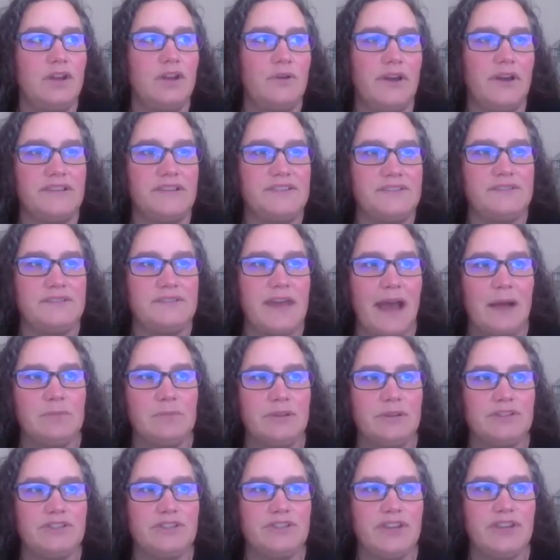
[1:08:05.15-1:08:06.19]

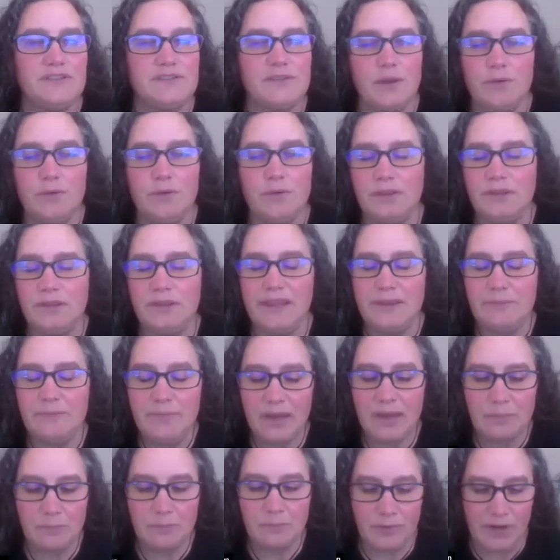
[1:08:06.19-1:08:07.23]
establishing. So the
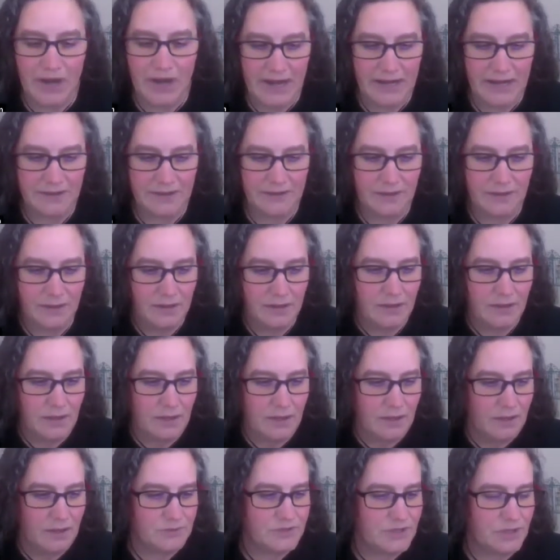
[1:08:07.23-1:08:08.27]
limbic brain,
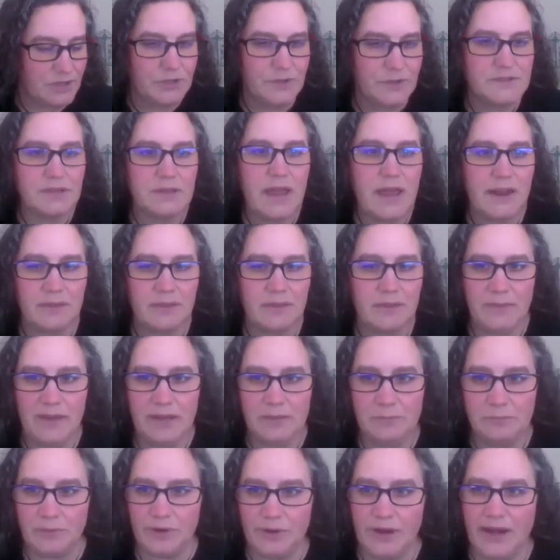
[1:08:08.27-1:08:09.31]
which includes a lot of the
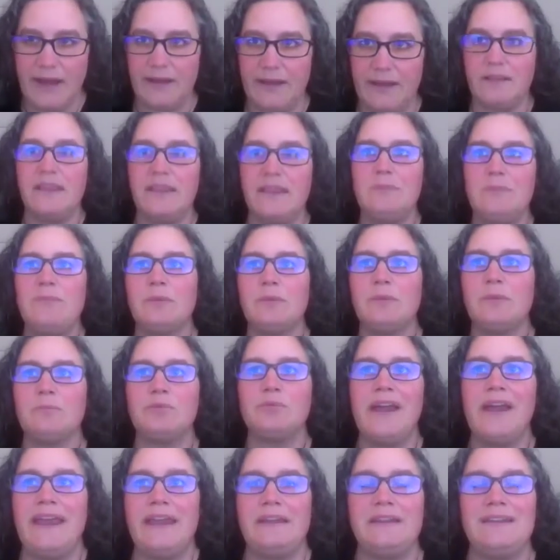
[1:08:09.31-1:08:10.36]
midbrain, the limbic
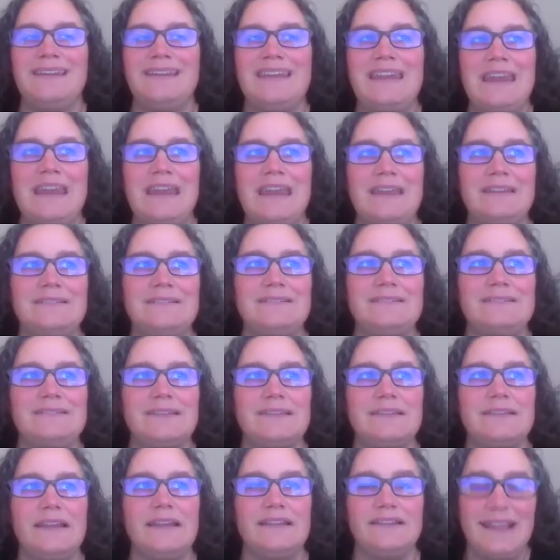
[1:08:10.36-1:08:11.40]
brain
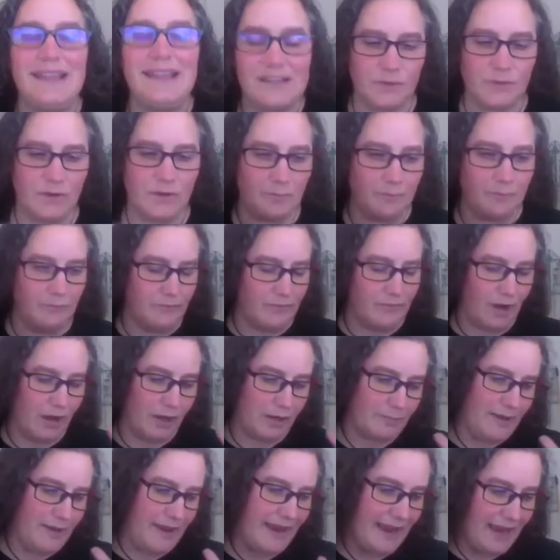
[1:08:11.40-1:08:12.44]
needs it. That's where
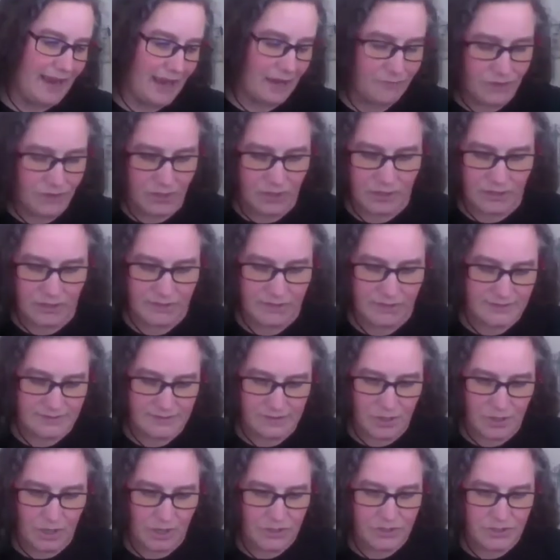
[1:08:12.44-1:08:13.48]
our behavior
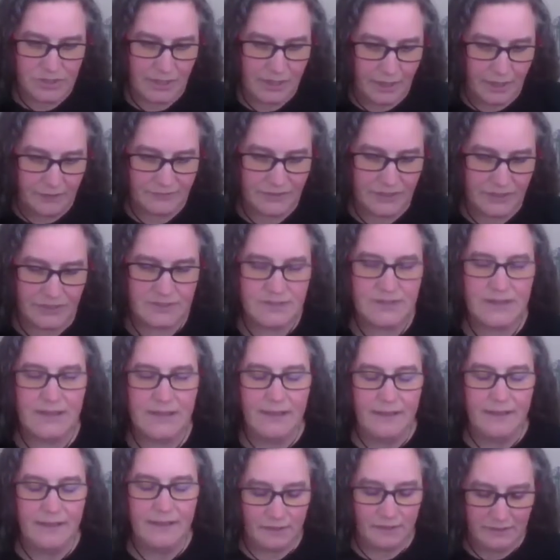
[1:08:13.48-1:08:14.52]
is largely governed.
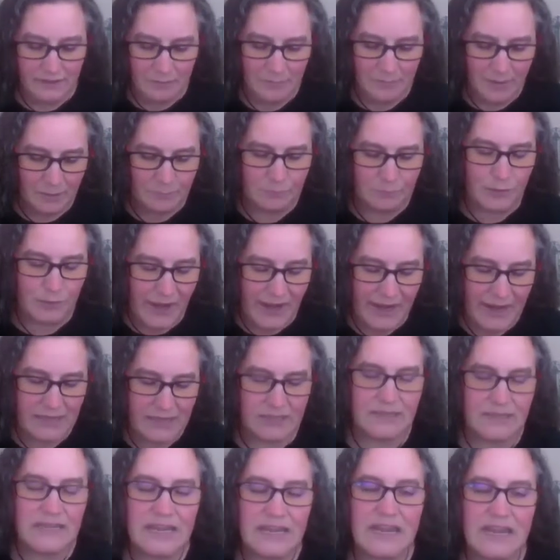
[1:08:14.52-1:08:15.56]
The limbic
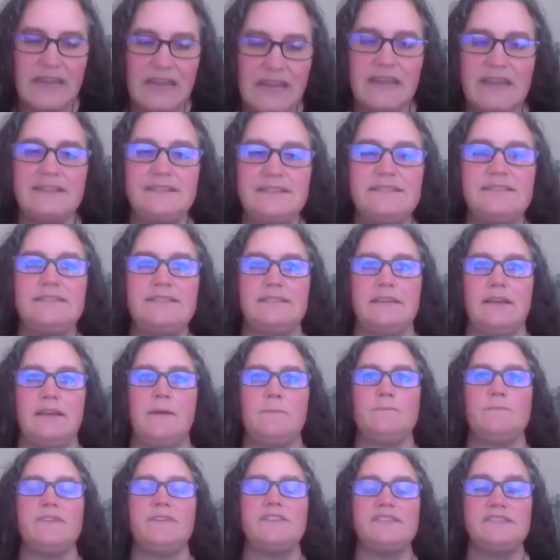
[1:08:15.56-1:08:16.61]
brain needs
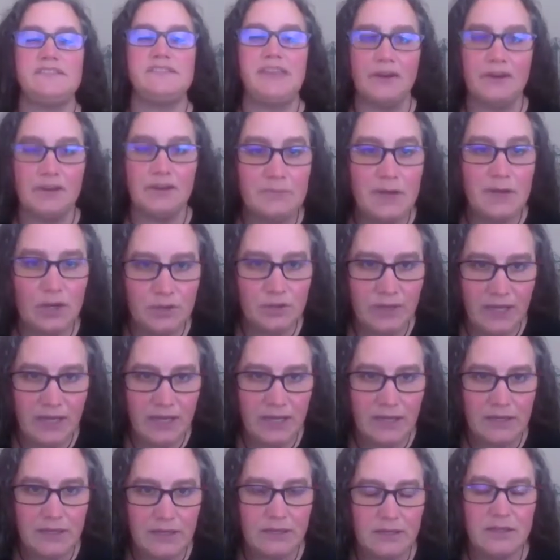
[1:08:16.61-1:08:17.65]

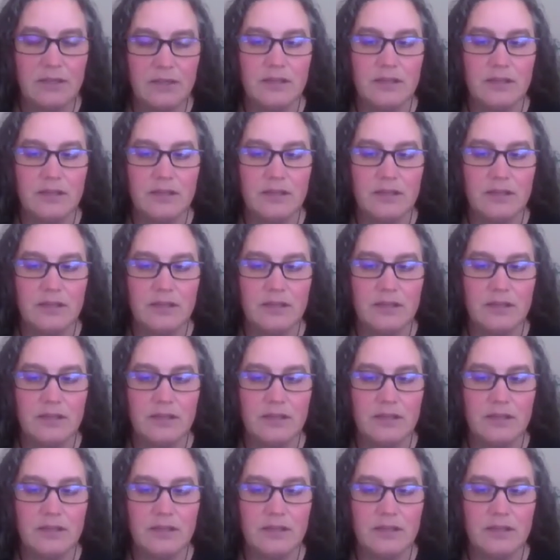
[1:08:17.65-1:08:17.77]
ceremony